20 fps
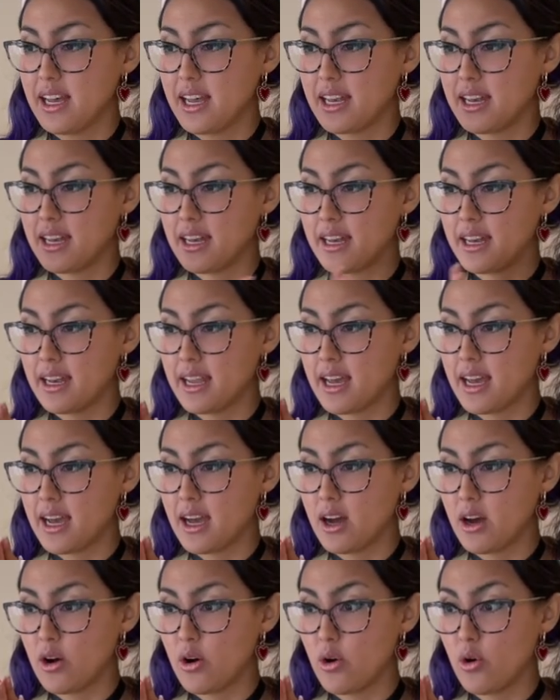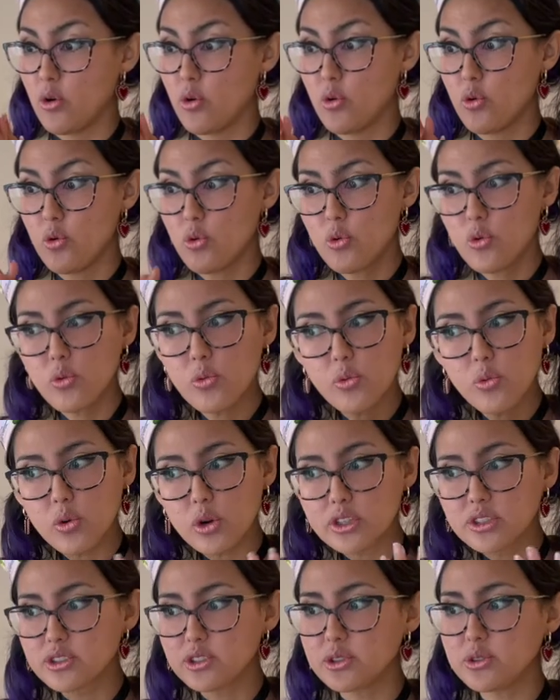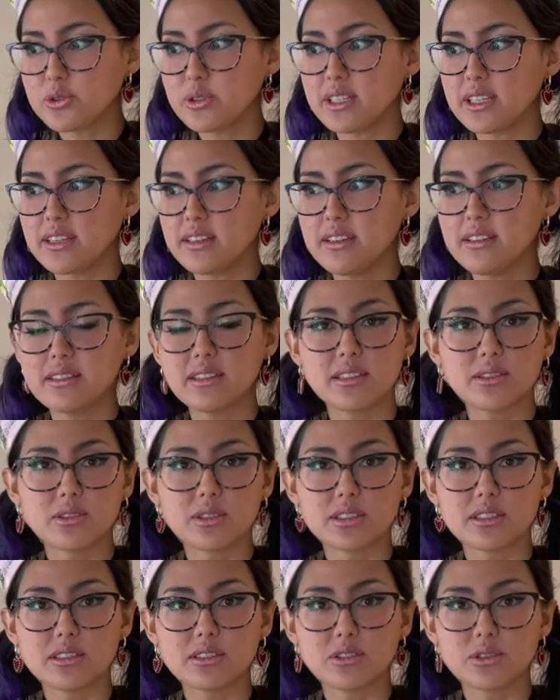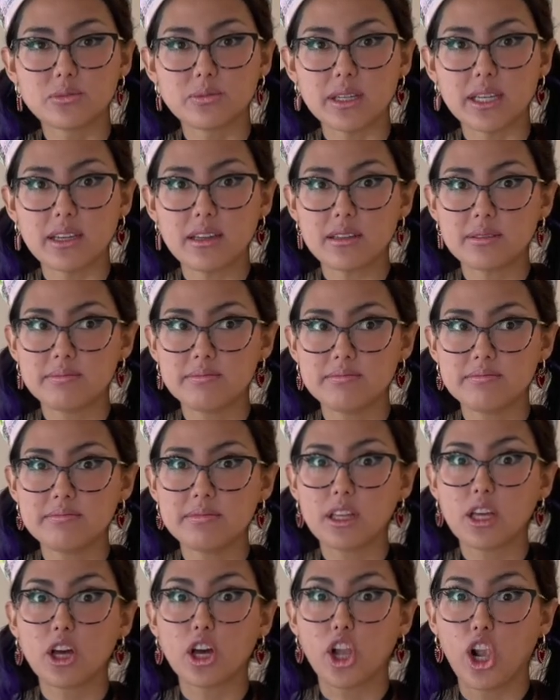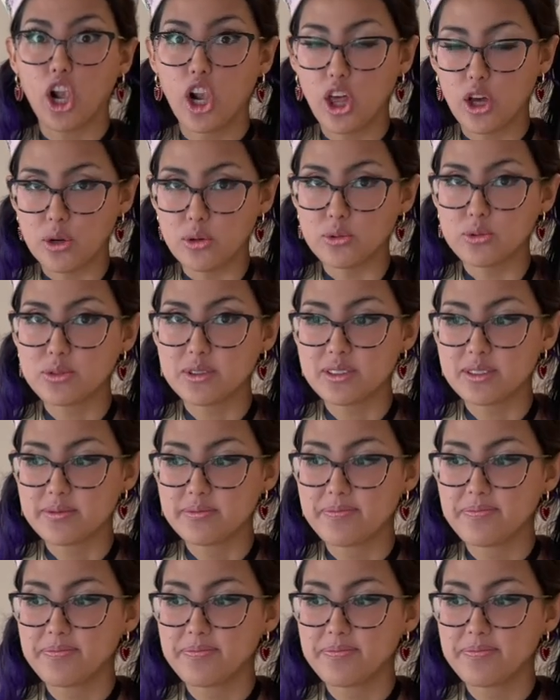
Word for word: Now, what you need in order to make clothes.